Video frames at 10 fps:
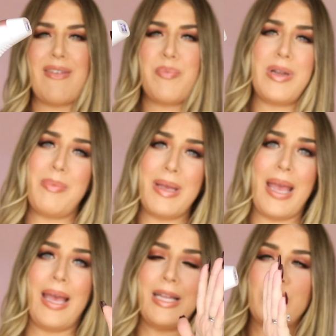a pretty big
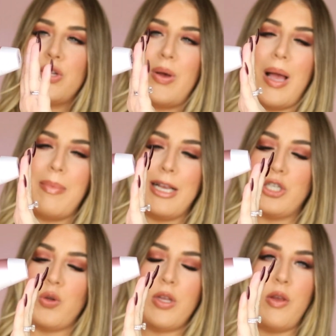hand, so I'm like
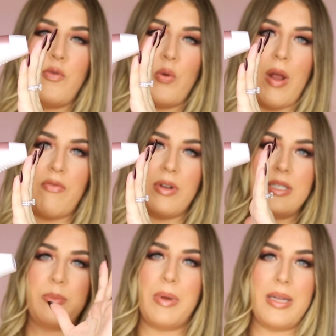showing you for
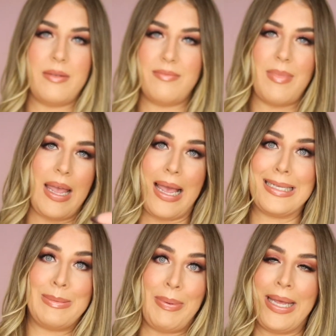reference, but my
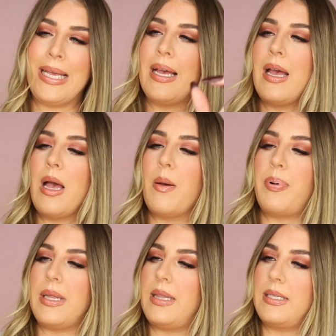hand's big.
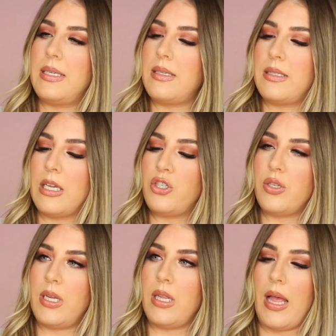But this is
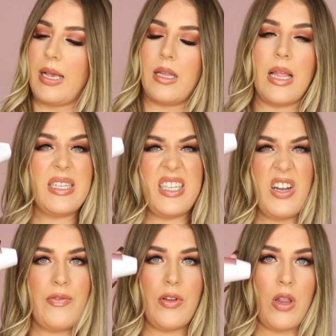essentially like less than
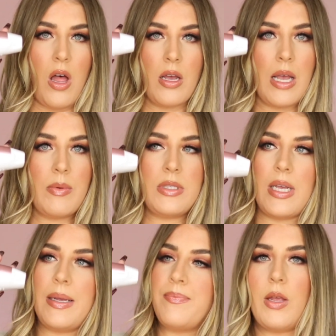a foot long, I would
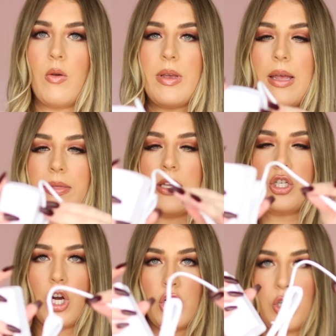say. You'll get the
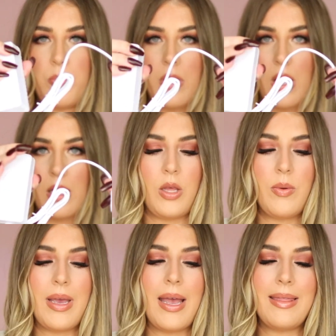charger plug. You
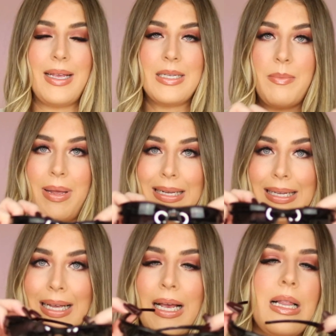get these
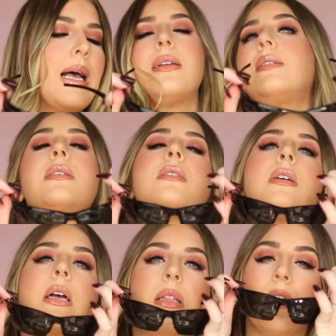amazing glasses.
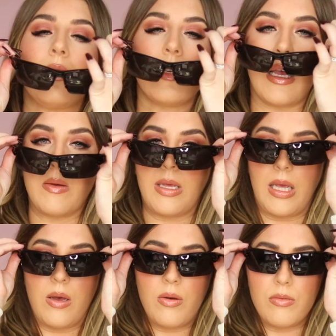Look at this, look how
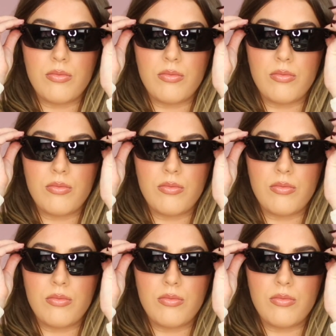cute.